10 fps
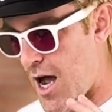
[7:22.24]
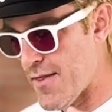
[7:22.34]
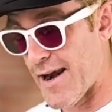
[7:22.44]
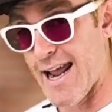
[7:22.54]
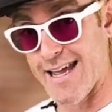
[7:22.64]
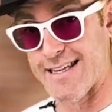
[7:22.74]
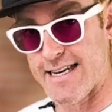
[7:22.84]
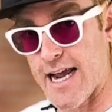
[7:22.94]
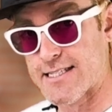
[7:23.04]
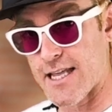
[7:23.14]
Then I had the
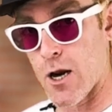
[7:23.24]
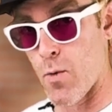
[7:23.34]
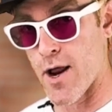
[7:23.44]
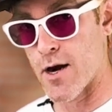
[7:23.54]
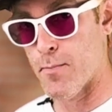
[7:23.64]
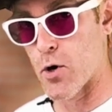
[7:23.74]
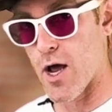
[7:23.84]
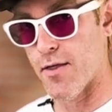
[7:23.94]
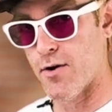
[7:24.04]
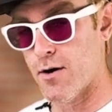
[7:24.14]
text that I wanted to put
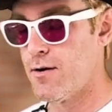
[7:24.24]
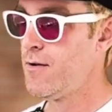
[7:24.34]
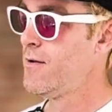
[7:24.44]
on there.